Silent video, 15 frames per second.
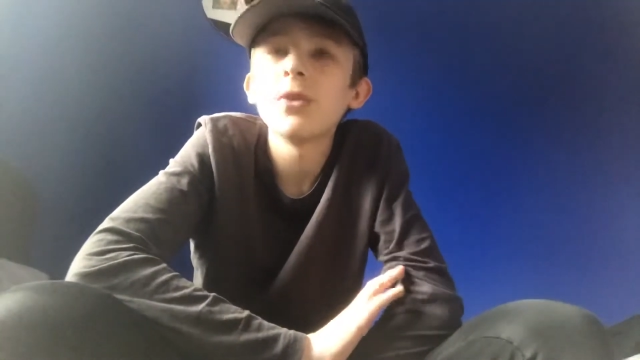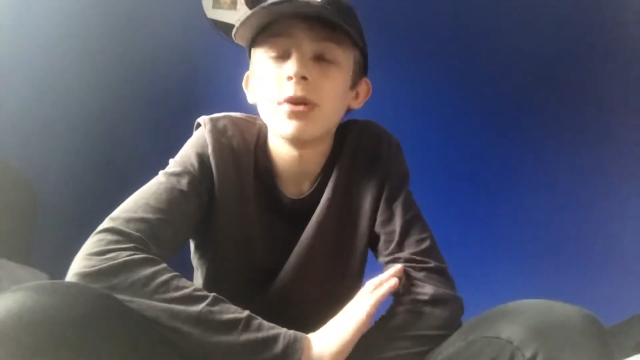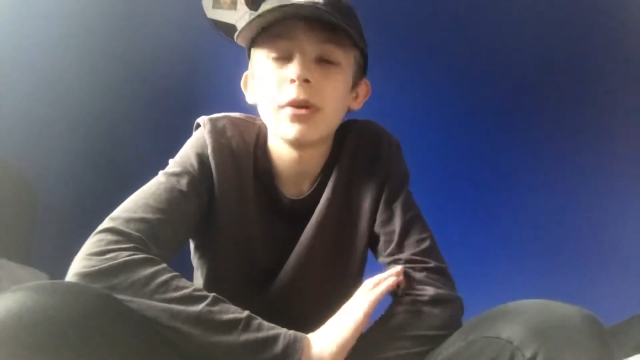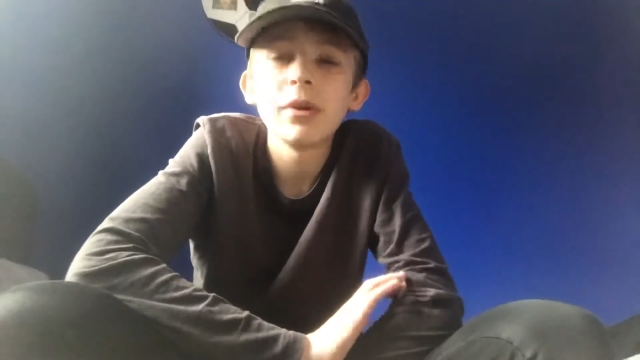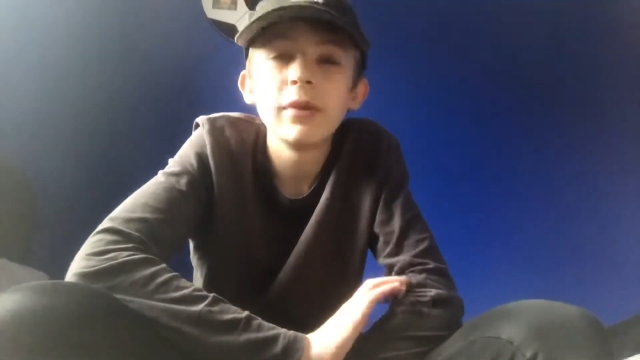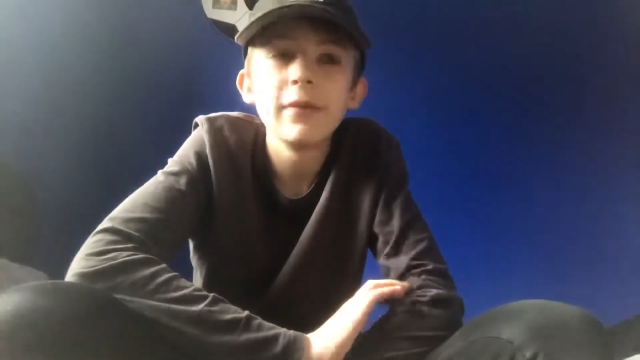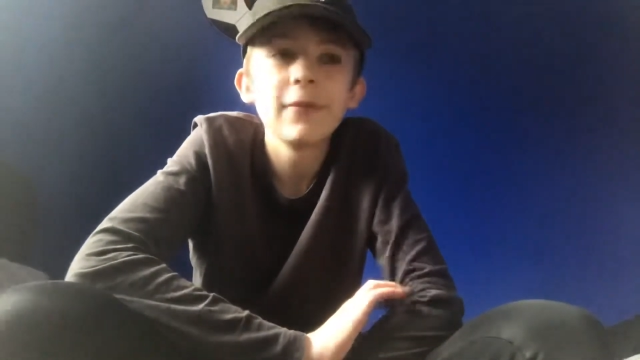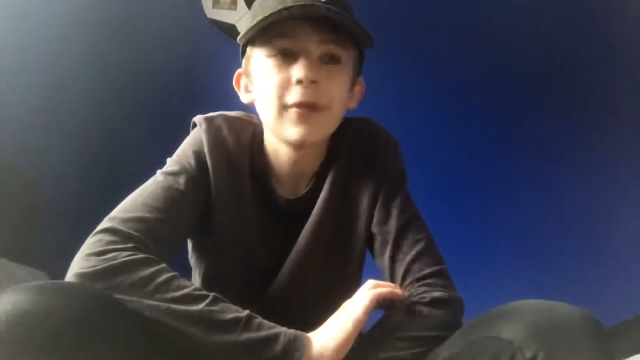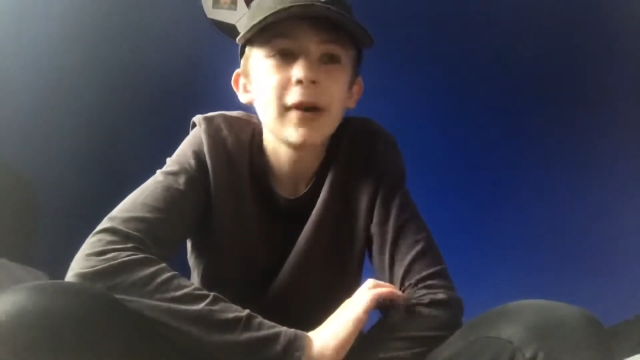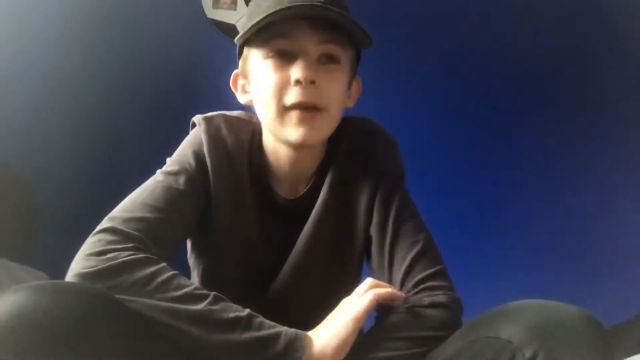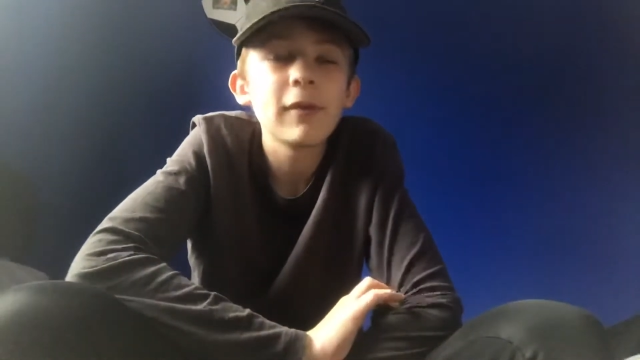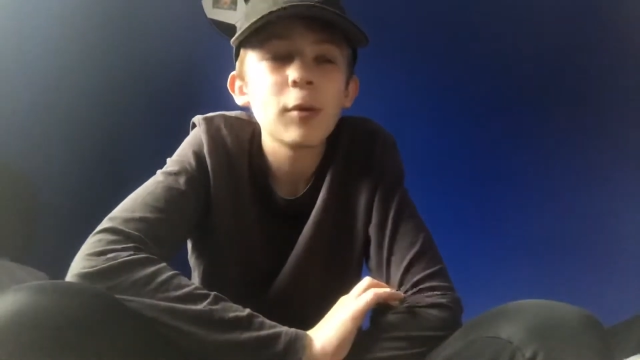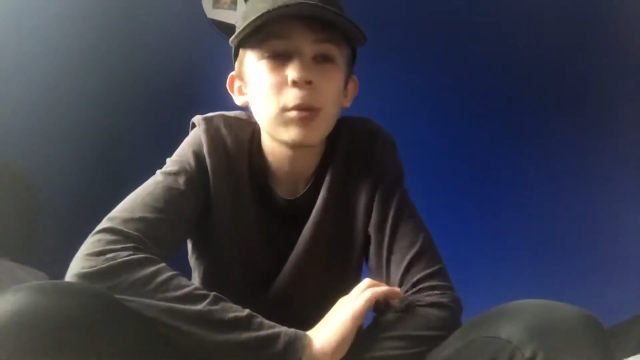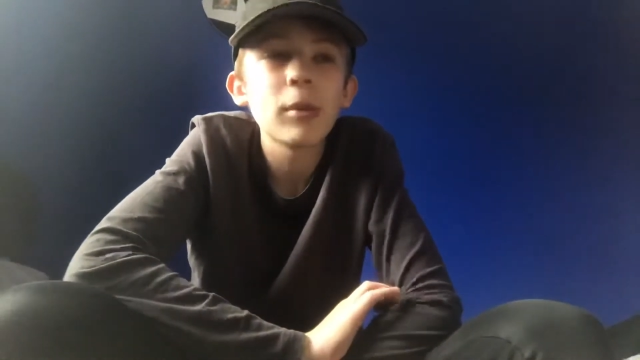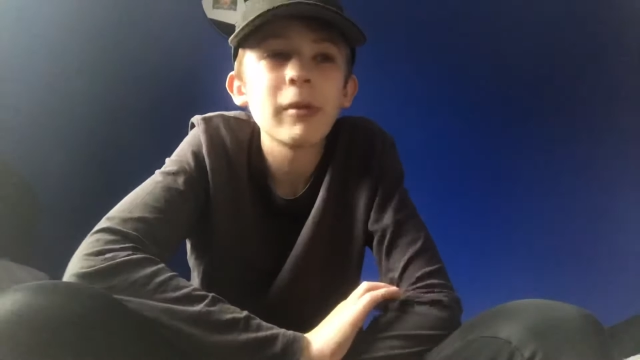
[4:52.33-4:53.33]
to
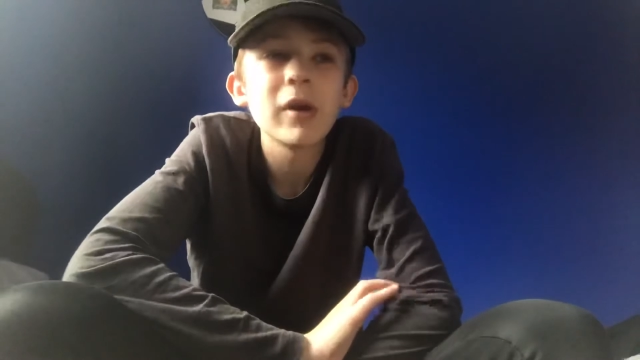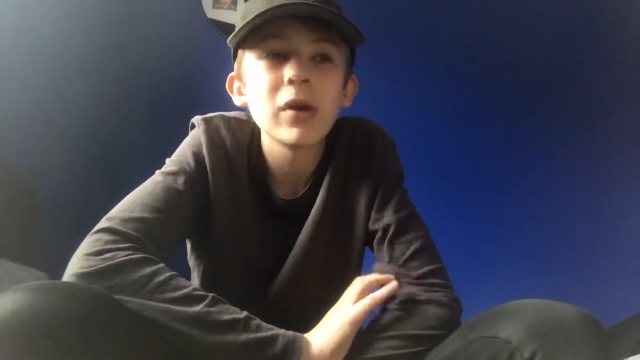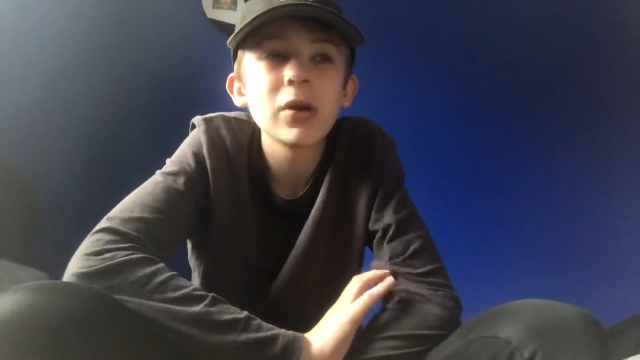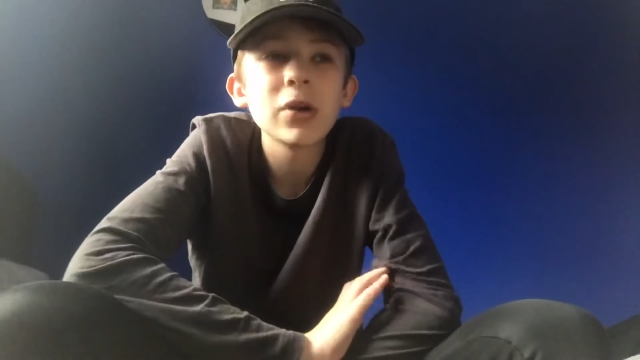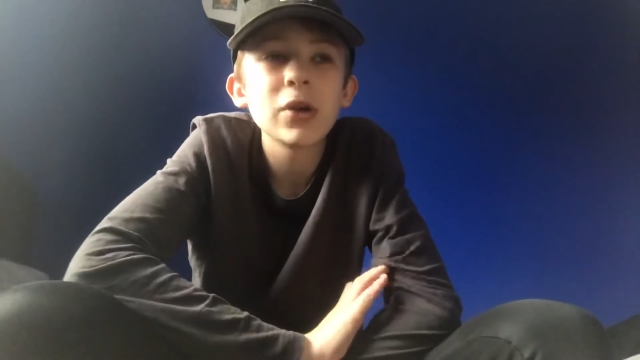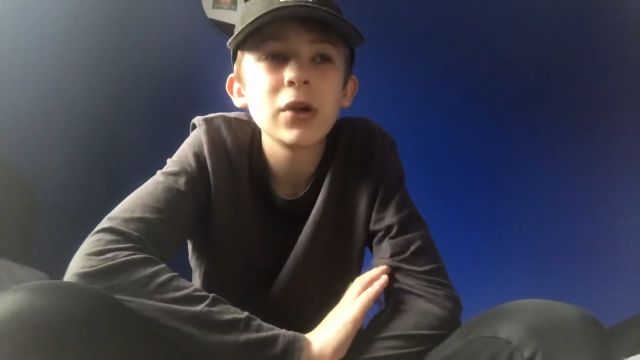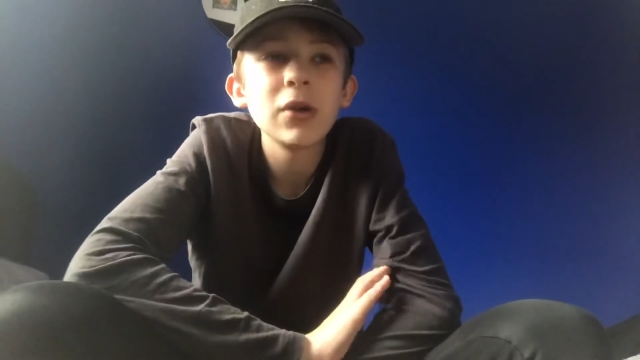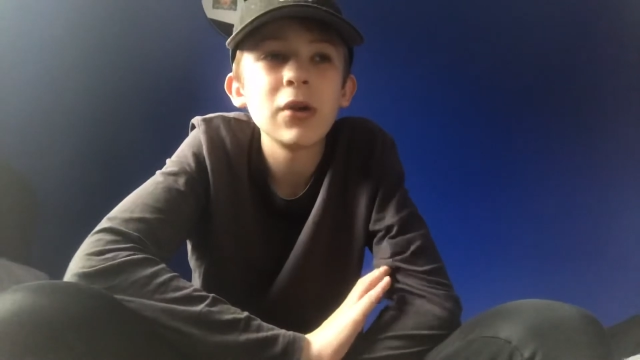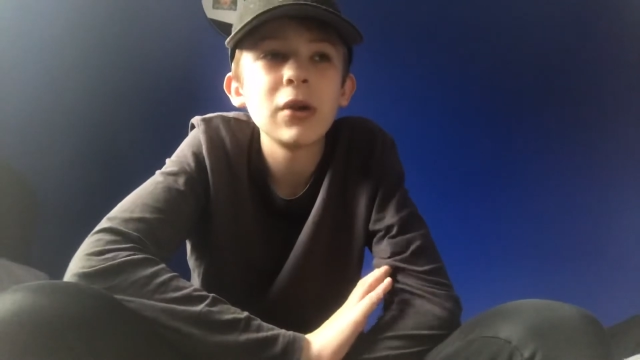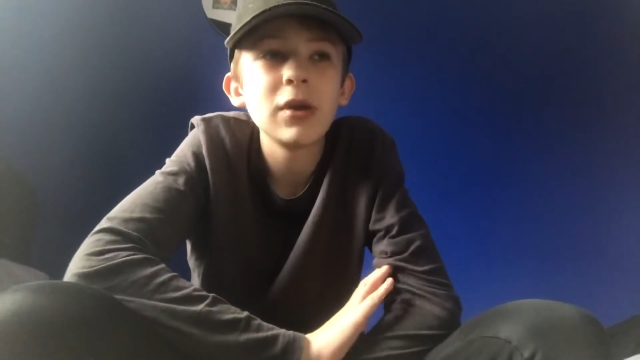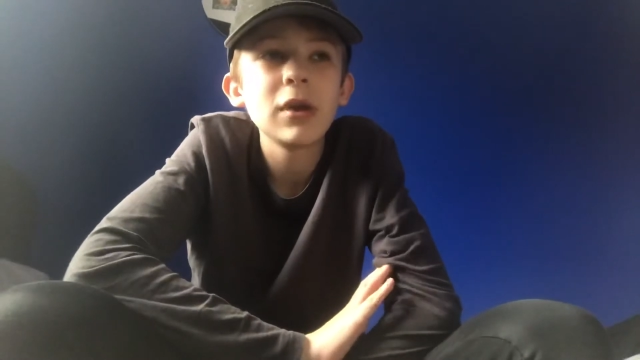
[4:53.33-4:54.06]
fighting for promotion